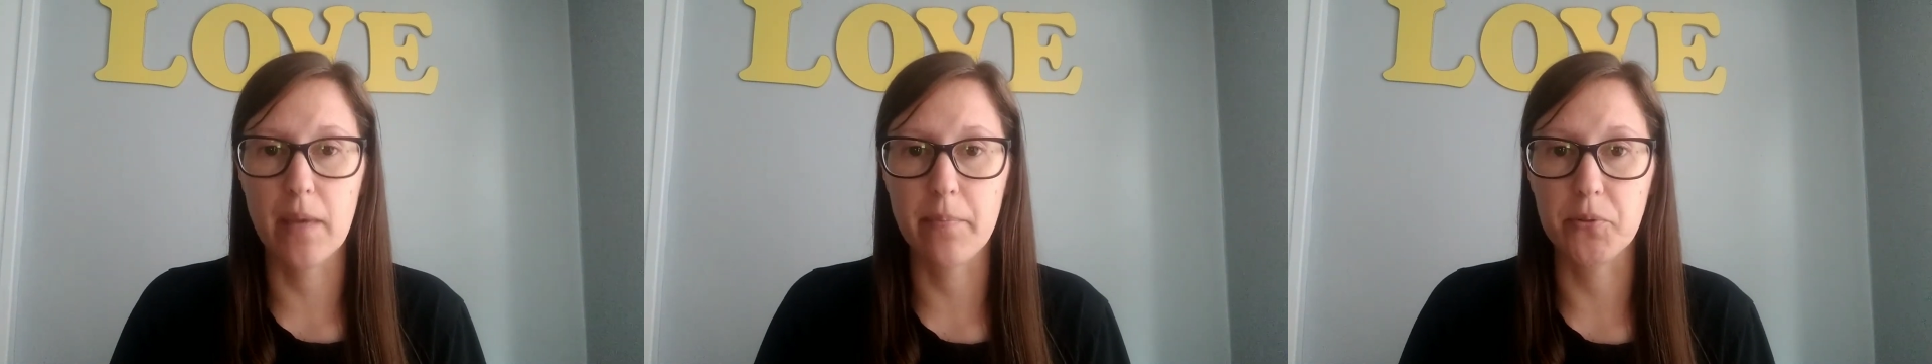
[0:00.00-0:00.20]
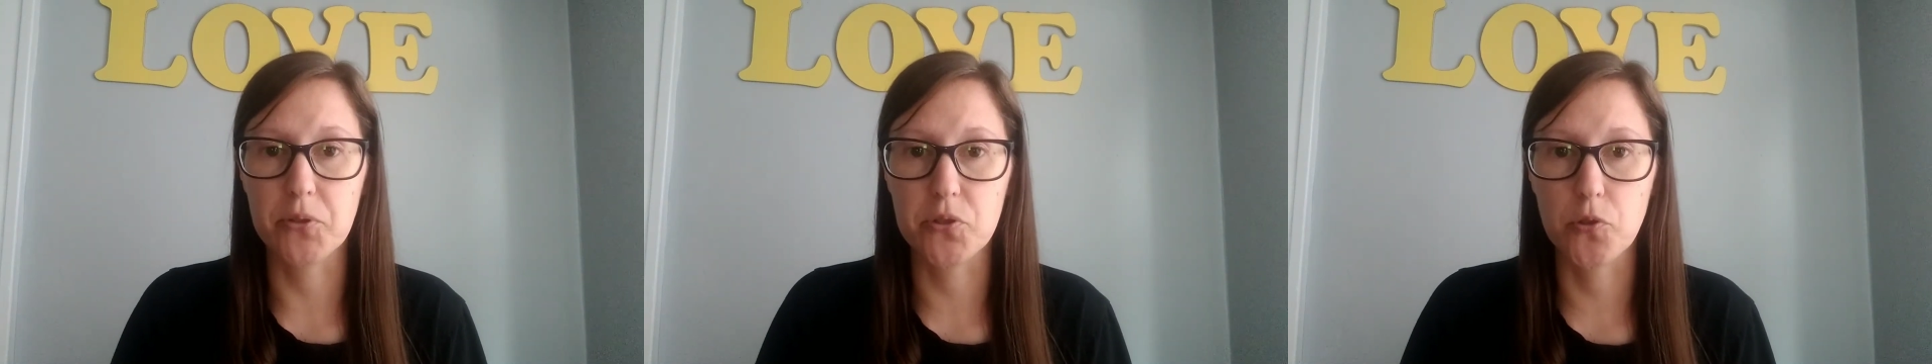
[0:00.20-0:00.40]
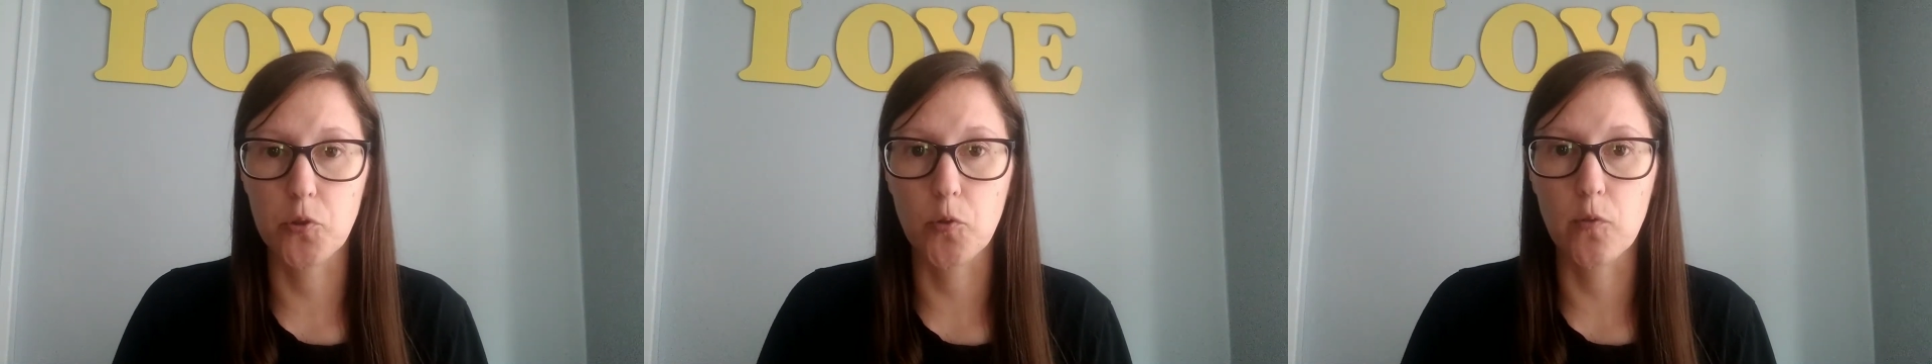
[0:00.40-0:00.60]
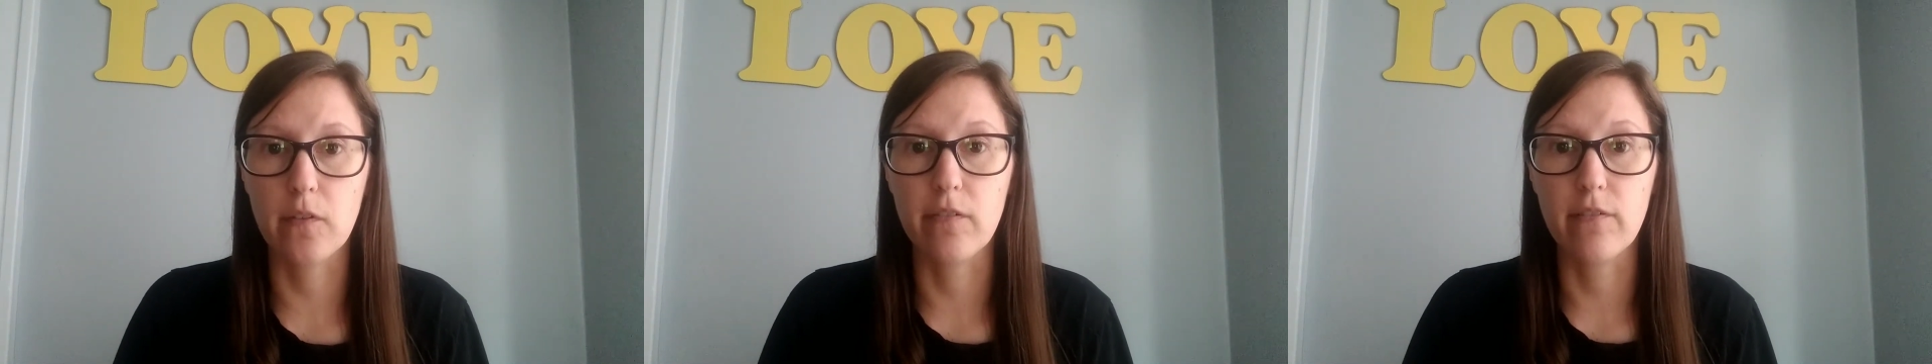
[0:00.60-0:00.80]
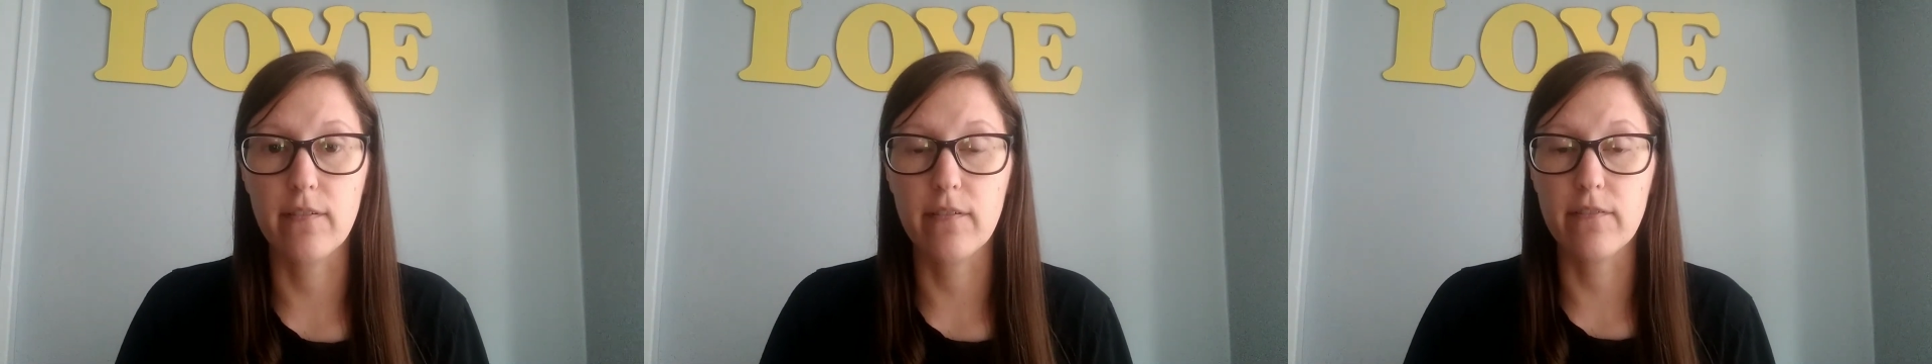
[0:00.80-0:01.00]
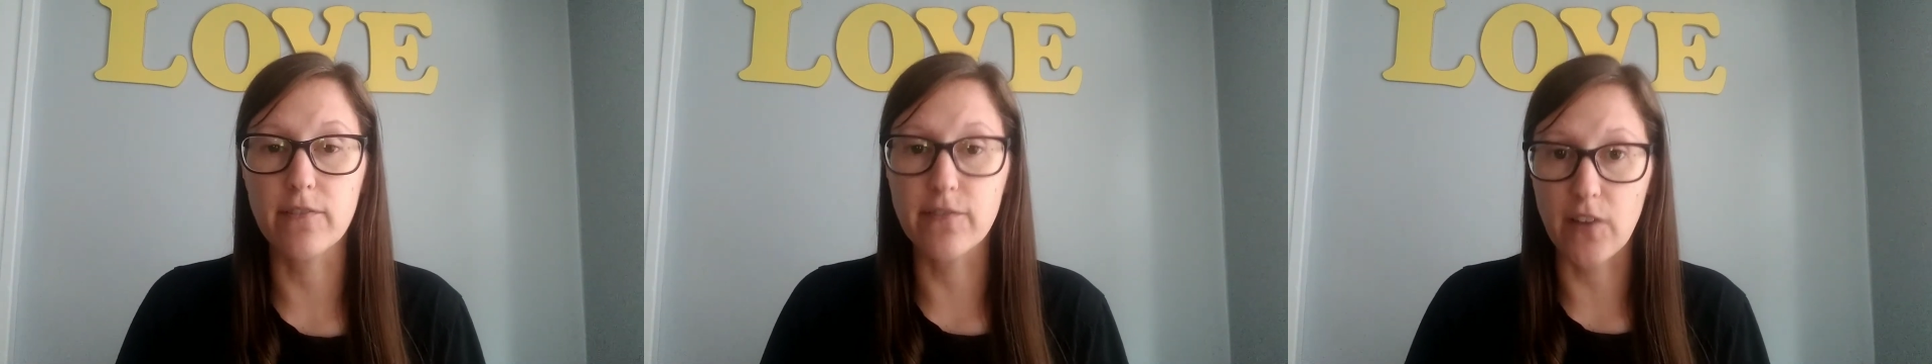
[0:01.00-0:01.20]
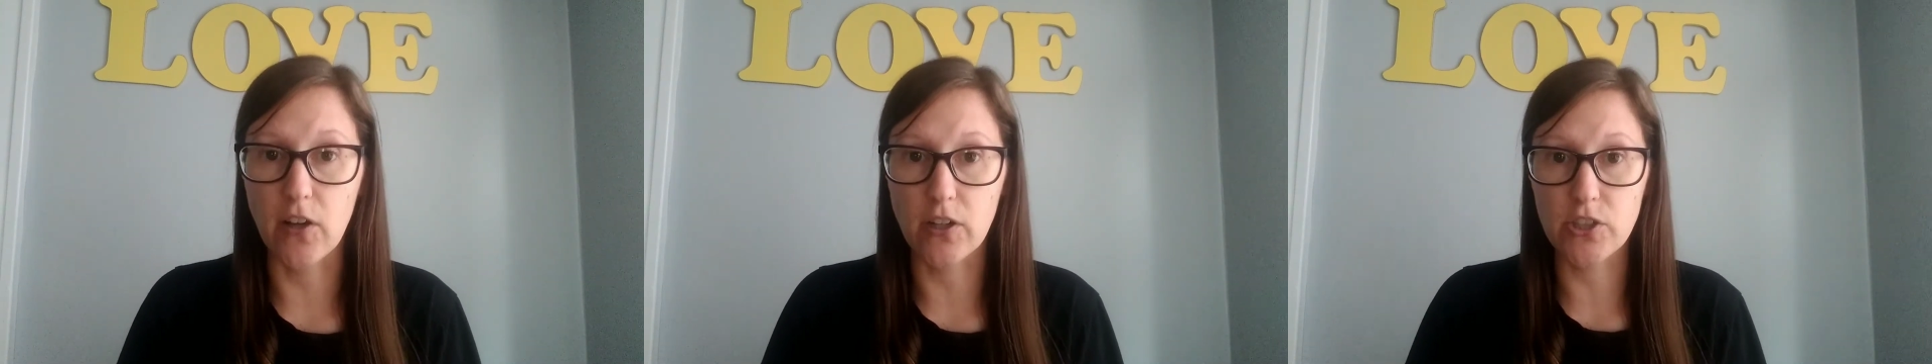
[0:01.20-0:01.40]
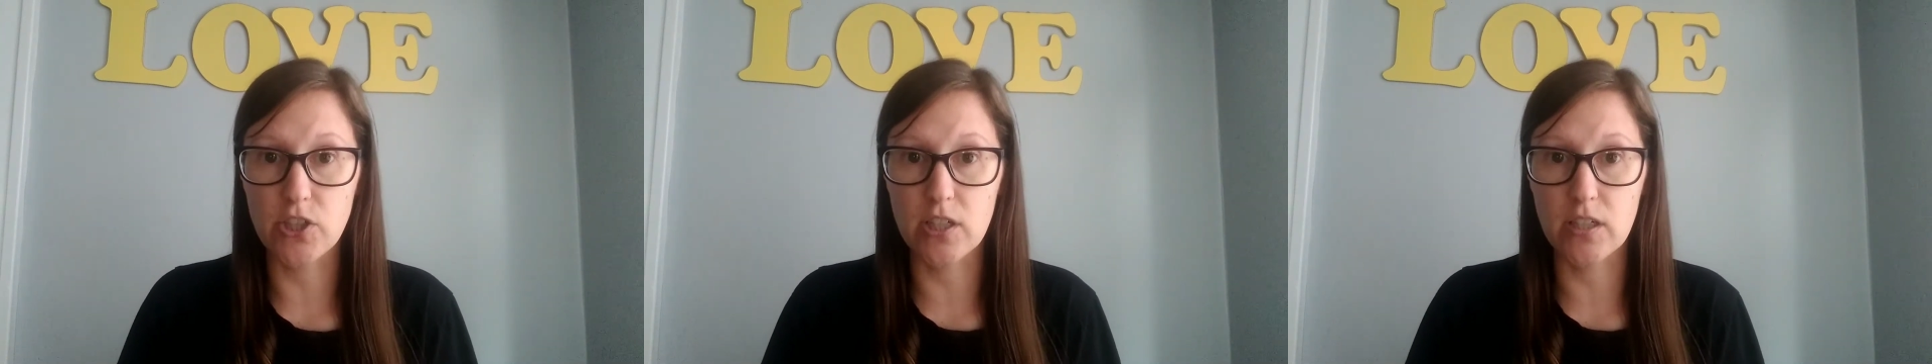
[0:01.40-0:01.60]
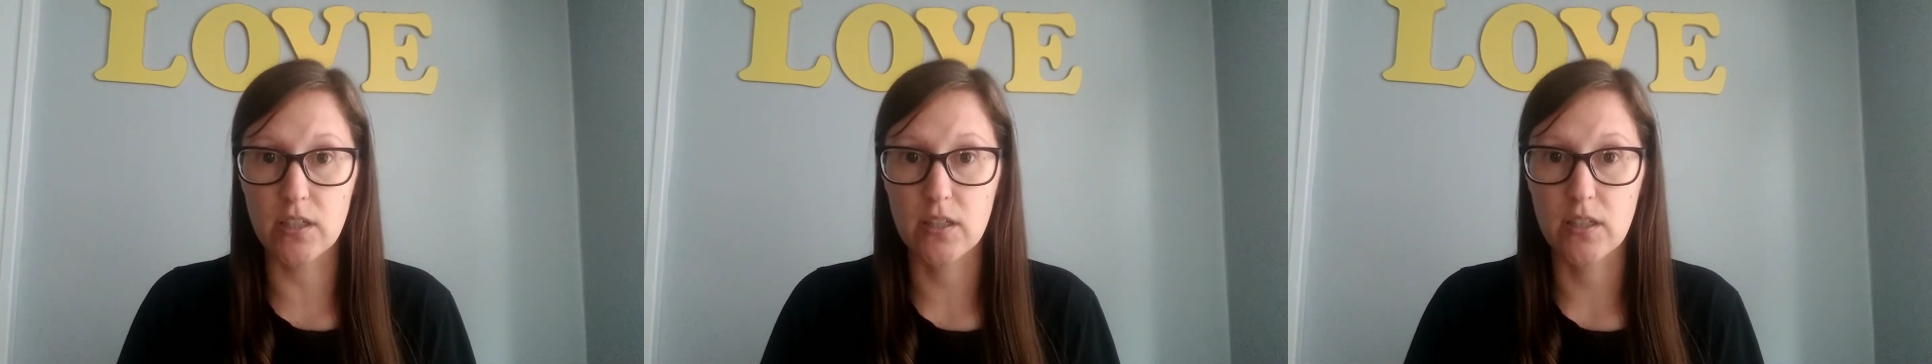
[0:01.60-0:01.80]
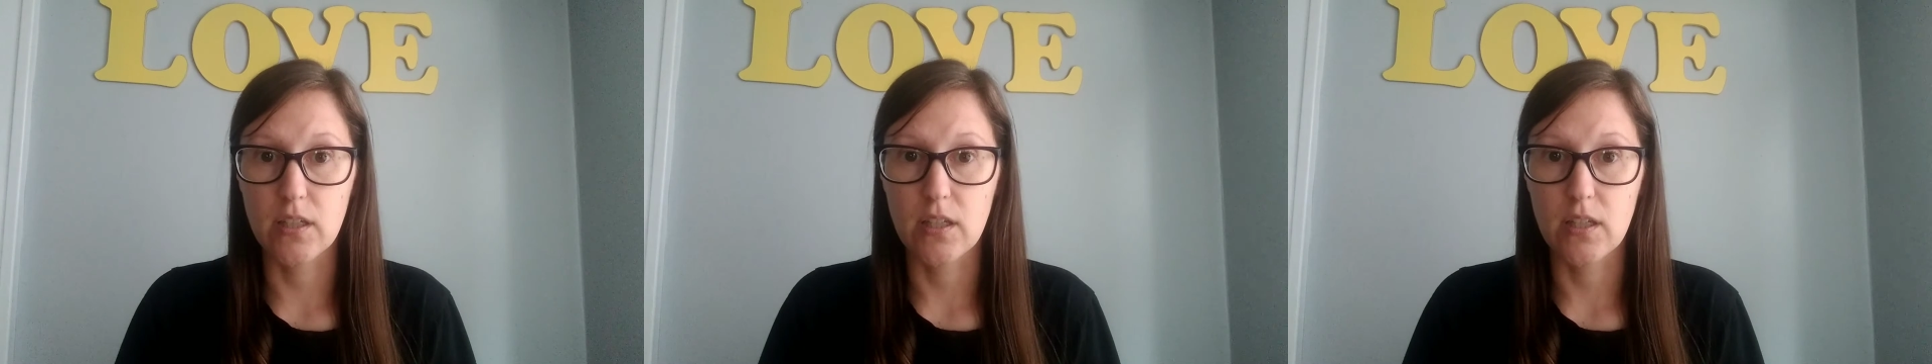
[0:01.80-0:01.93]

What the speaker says: able to function.